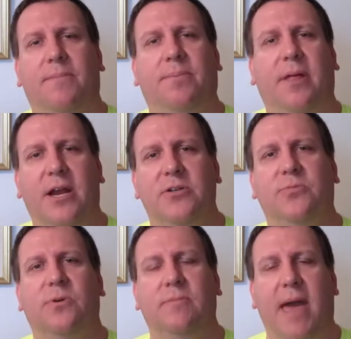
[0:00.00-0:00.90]

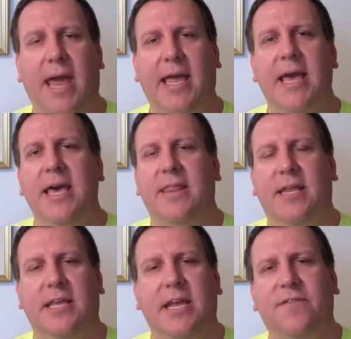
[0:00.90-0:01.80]
players will make,
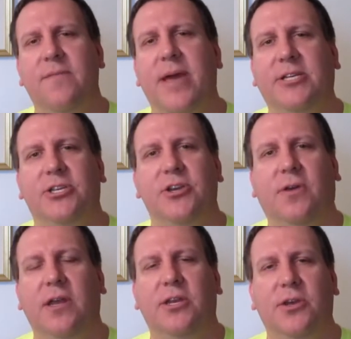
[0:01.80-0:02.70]
that the information you
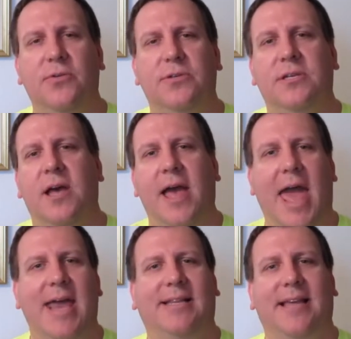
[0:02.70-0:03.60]
can use
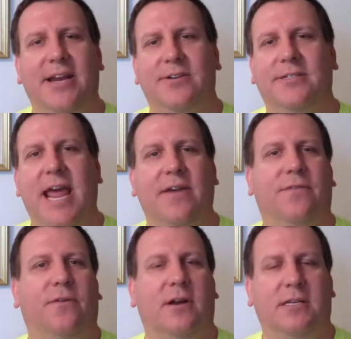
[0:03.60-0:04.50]
at a later date.
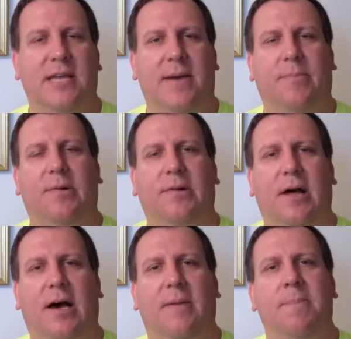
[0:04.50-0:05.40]
For
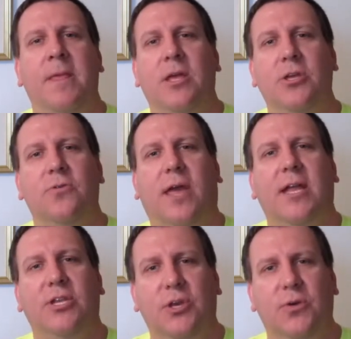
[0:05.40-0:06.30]
example, you
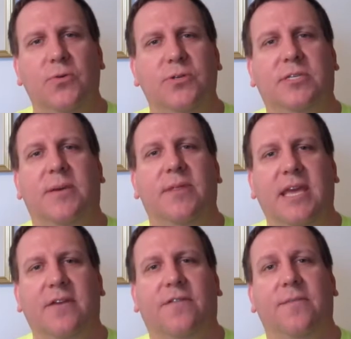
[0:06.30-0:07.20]
can use some of
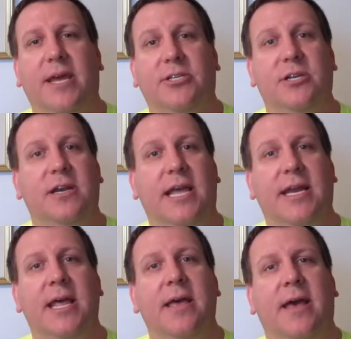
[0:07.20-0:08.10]
the information
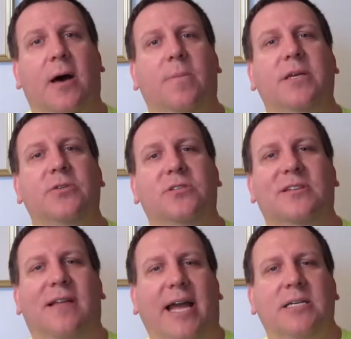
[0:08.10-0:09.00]
in helping to
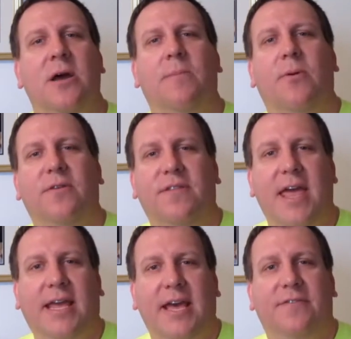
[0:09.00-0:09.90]
select
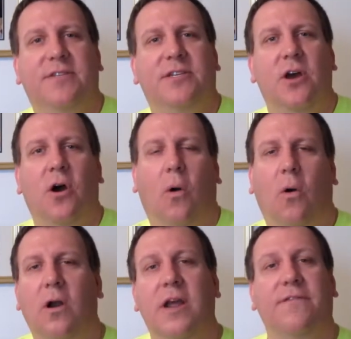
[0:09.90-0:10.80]
birthday gifts.
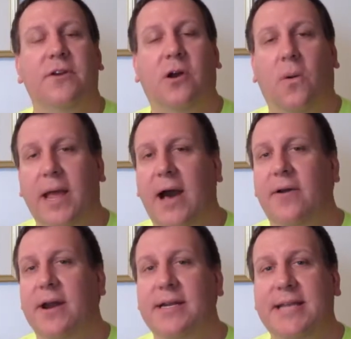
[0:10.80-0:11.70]
Or if you're going
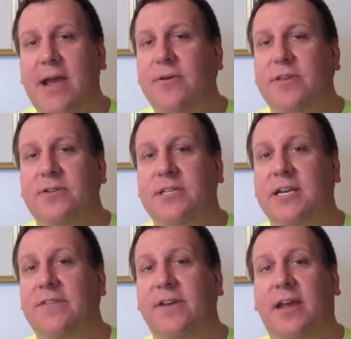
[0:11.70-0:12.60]
out on a date with your
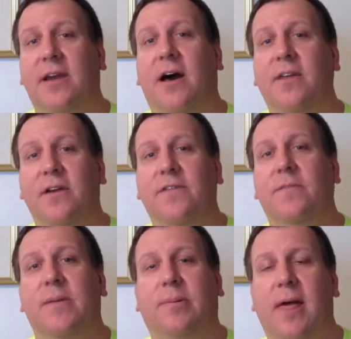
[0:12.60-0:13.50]
significant other, if
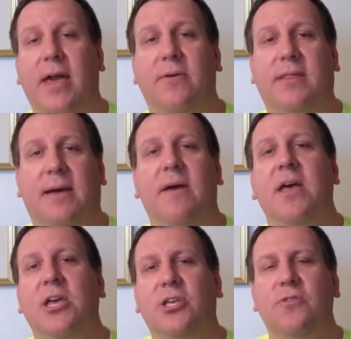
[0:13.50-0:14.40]
you've been playing with them,
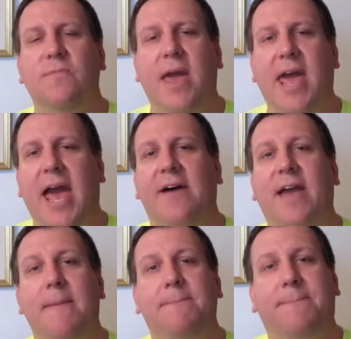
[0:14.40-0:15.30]
you may
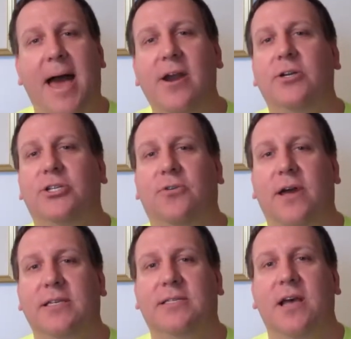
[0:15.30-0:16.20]
have a better
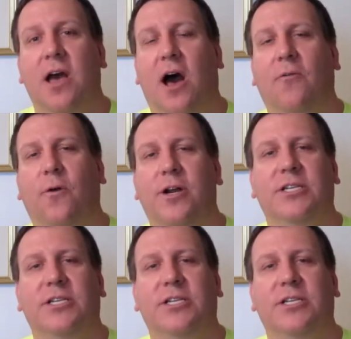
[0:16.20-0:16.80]
choice of where to